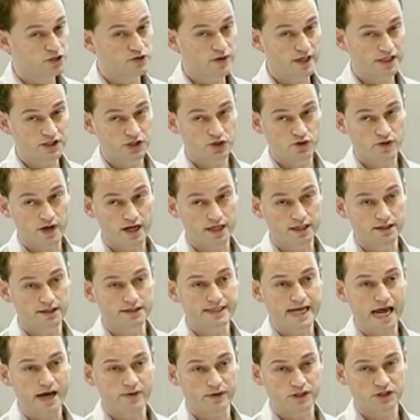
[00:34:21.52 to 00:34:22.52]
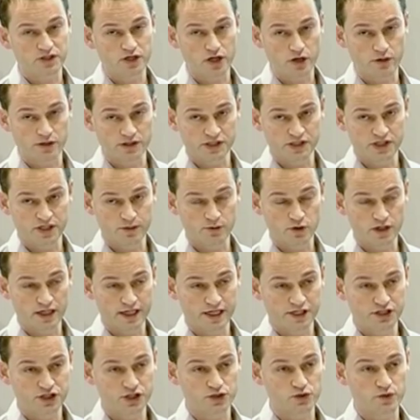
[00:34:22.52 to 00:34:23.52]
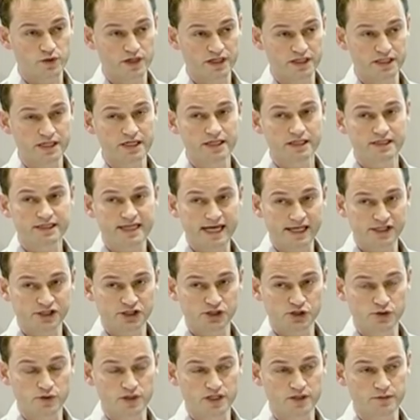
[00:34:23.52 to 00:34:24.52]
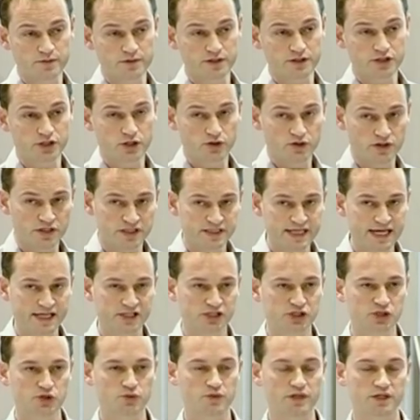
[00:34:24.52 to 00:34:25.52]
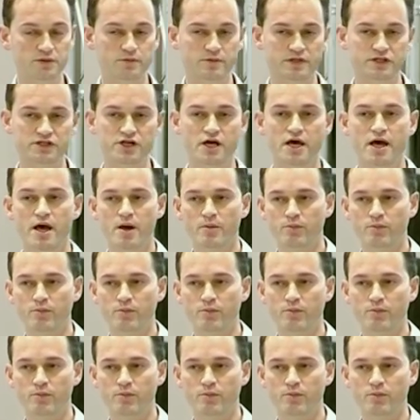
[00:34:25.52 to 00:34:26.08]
transcranial direct current stimulation with TENS treatment. So the TENS treatment